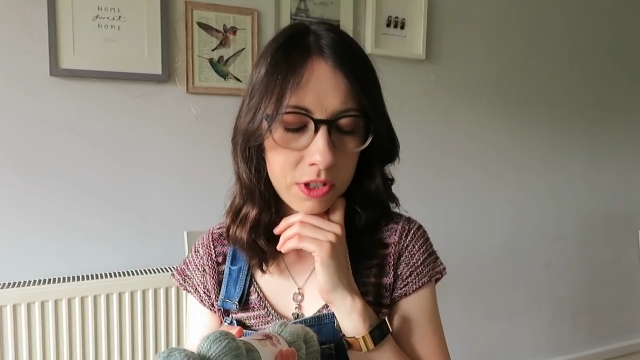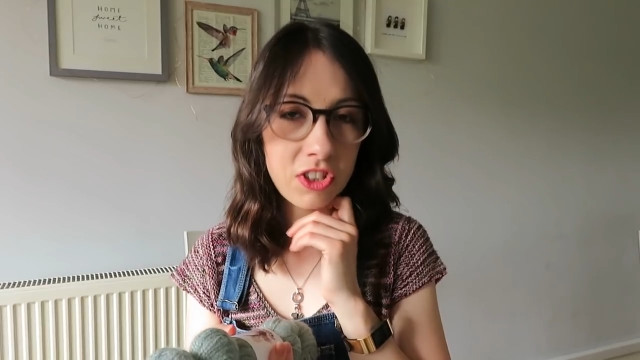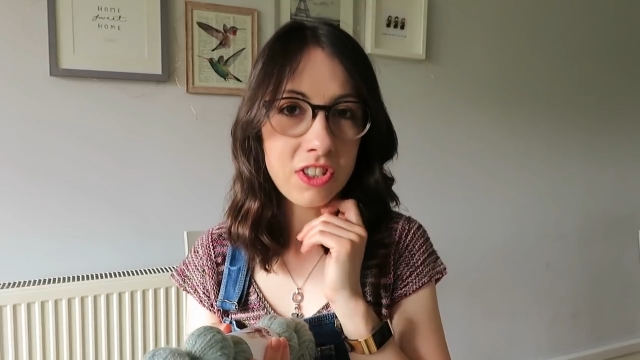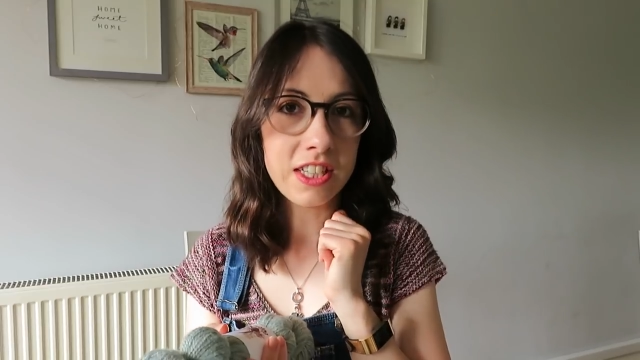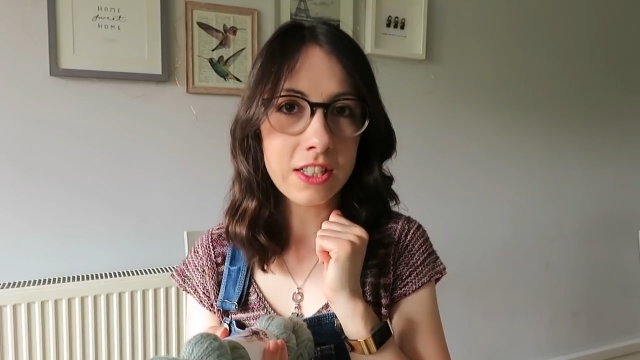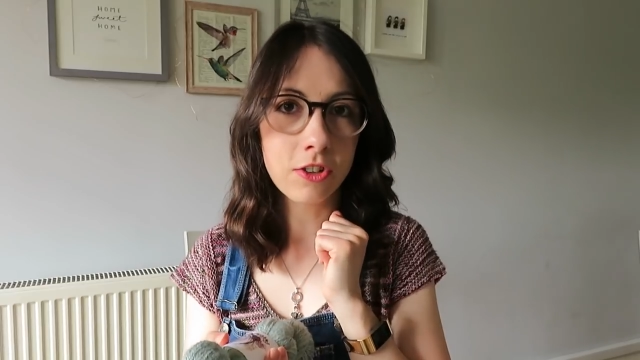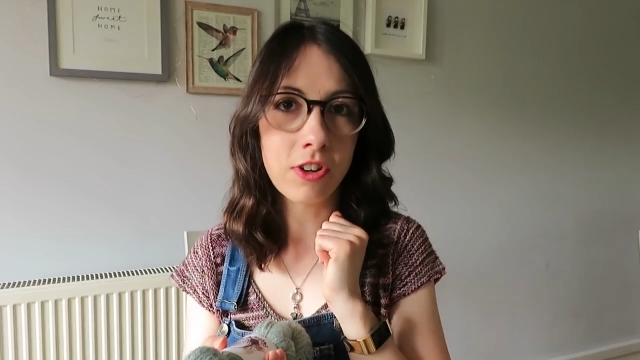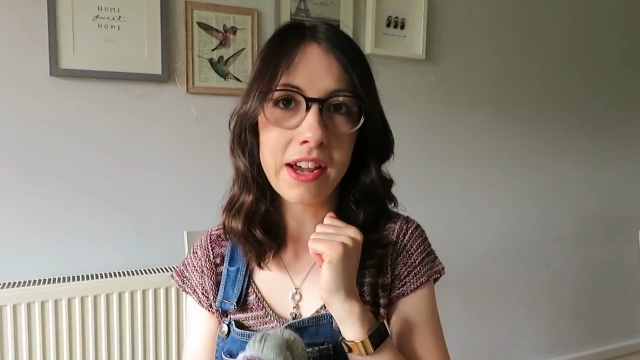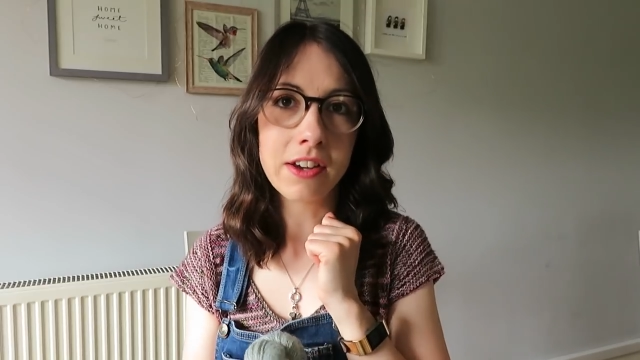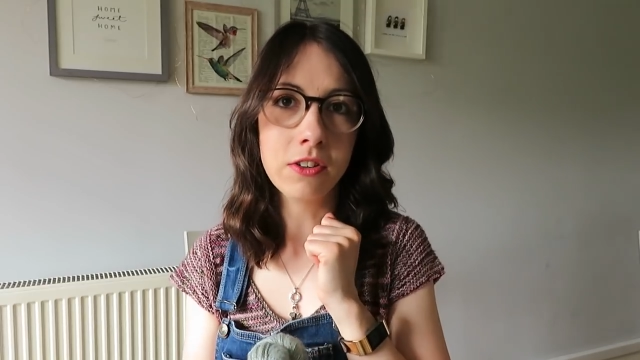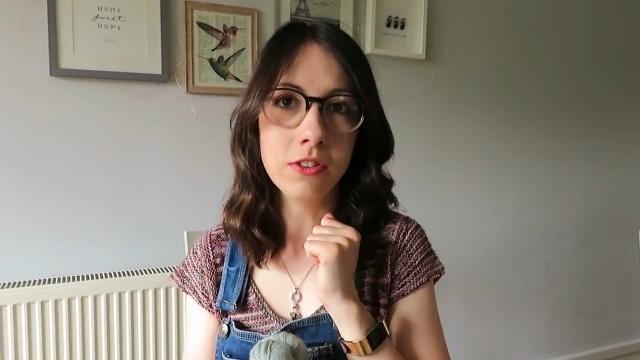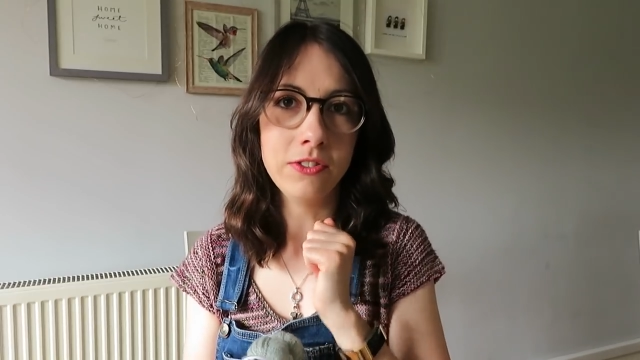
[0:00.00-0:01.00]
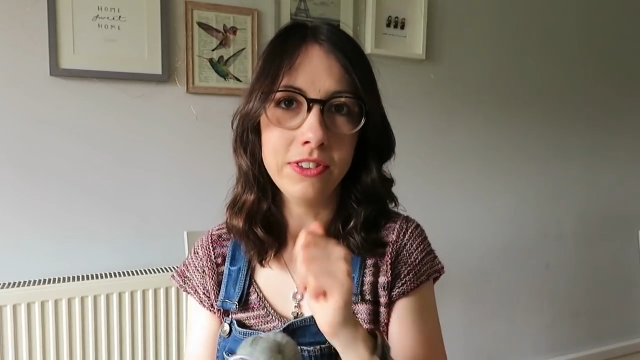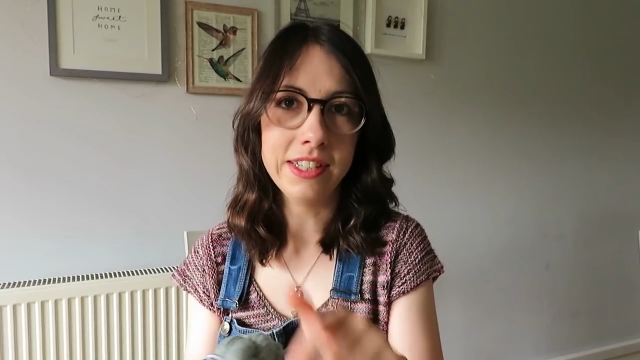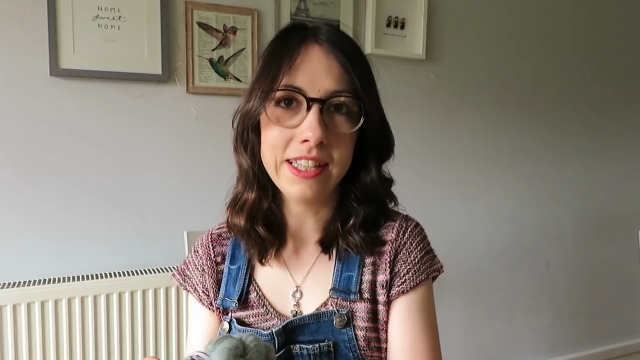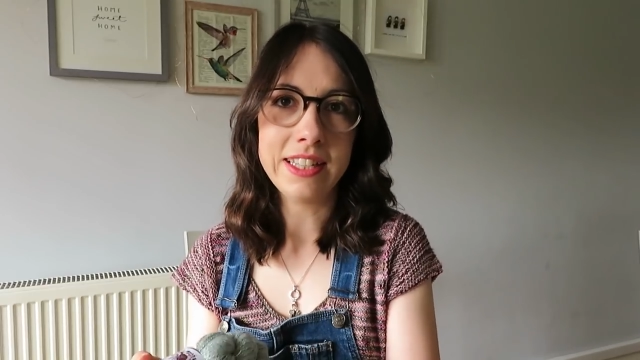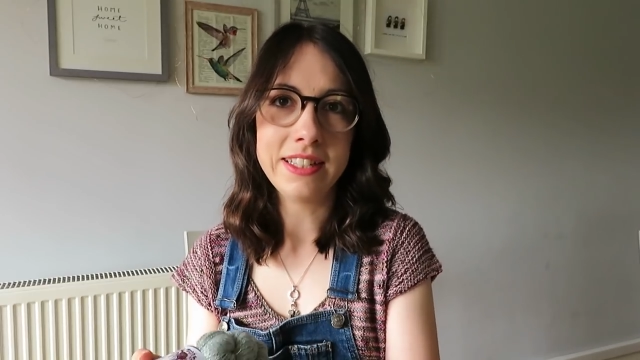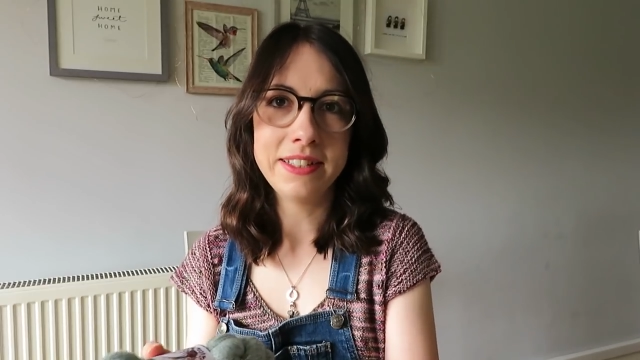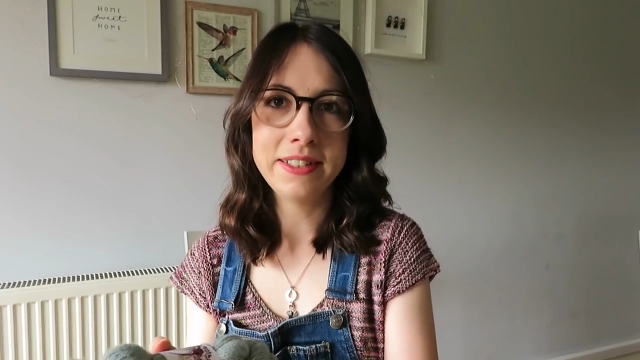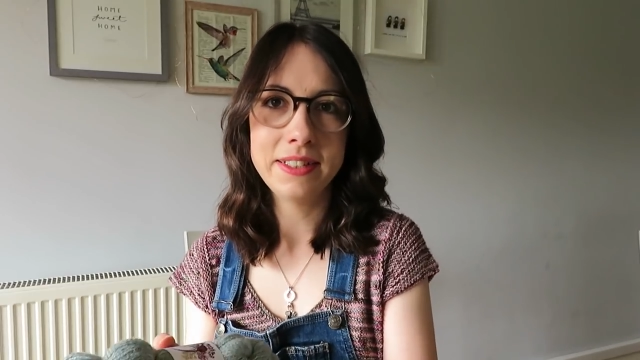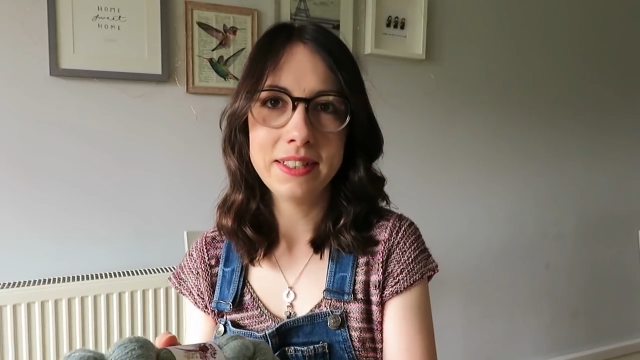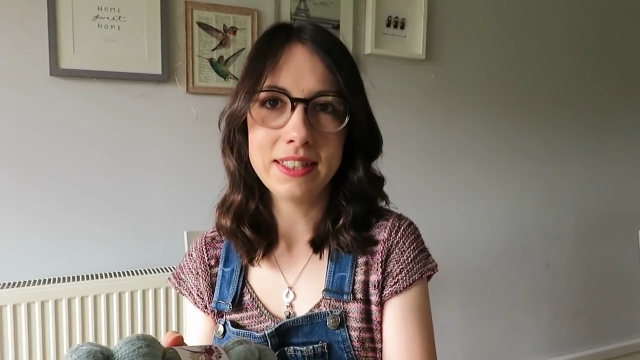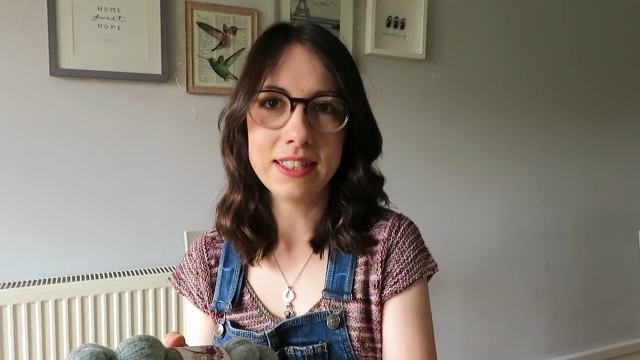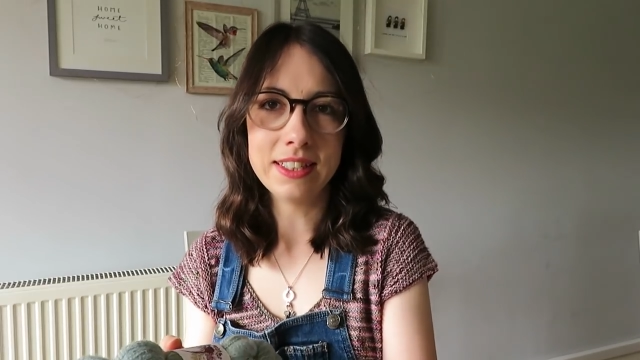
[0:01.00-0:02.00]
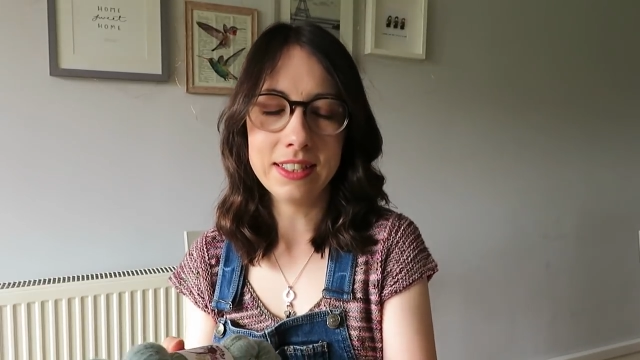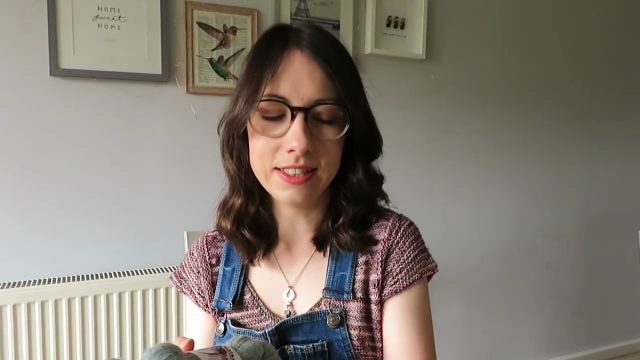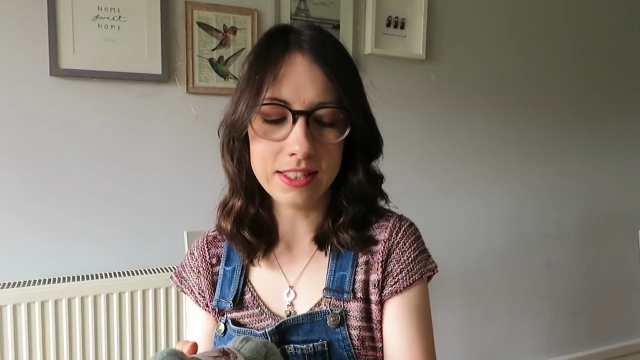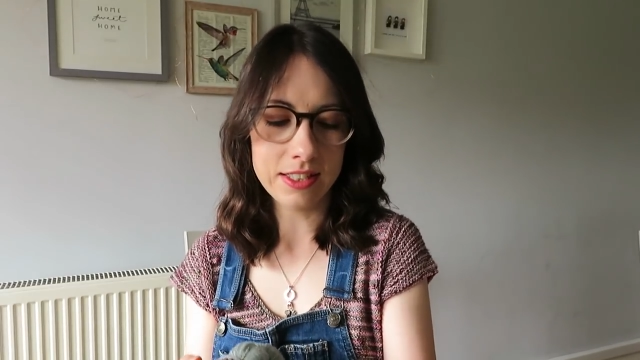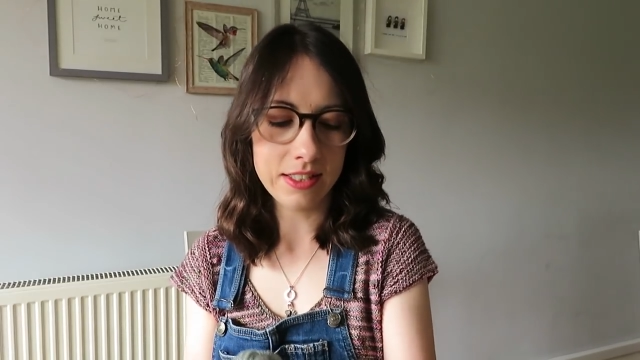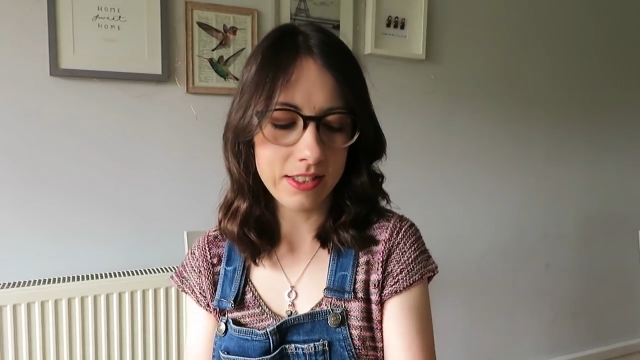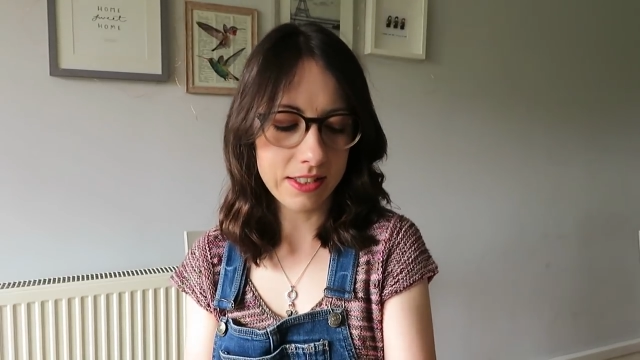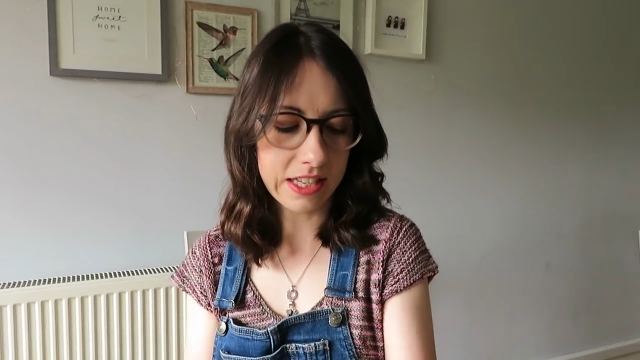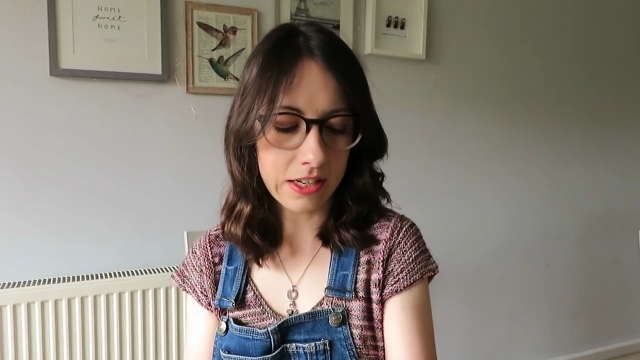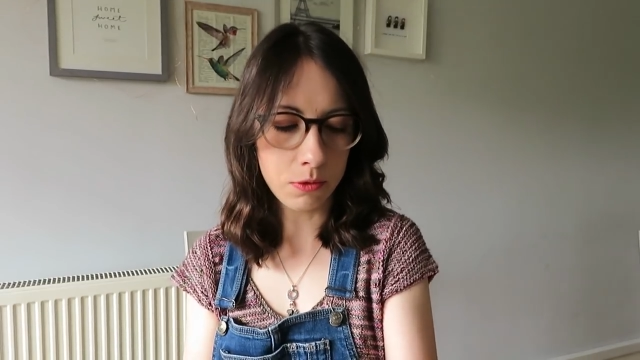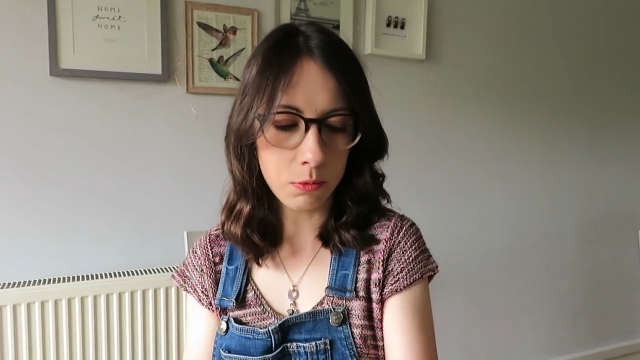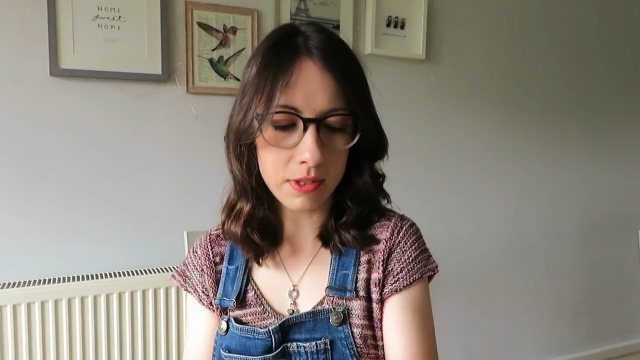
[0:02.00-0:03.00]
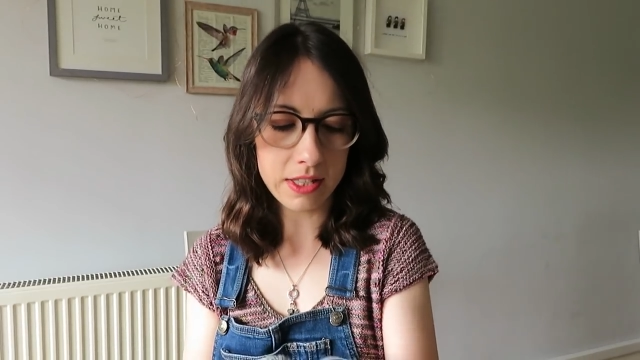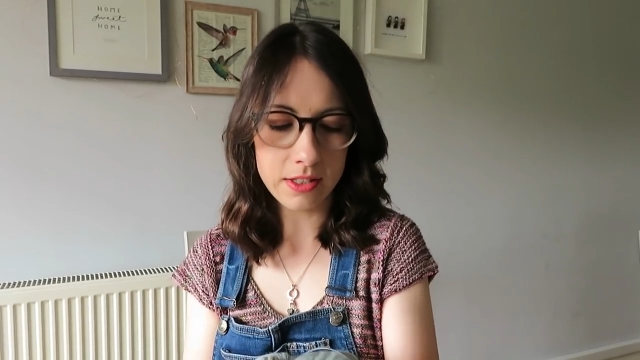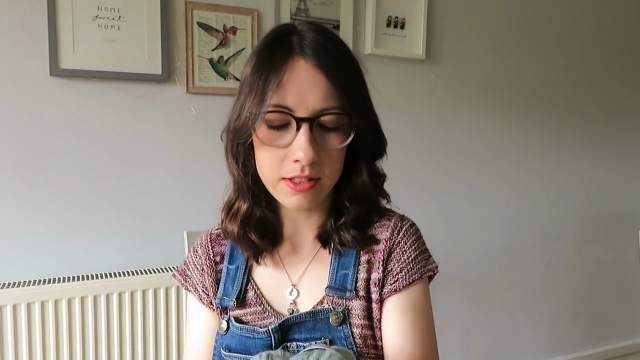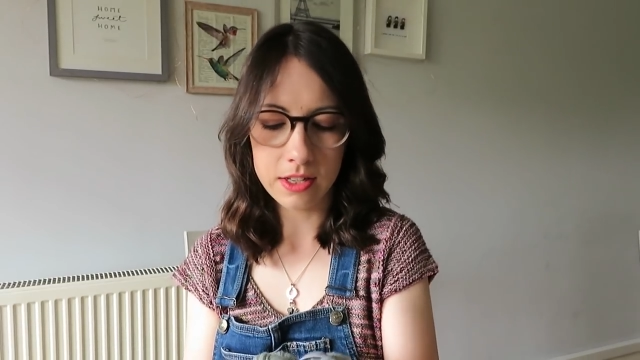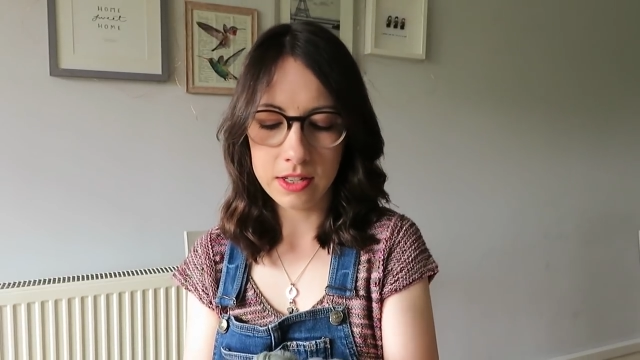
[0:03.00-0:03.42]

I just need to crack on really and get on with it.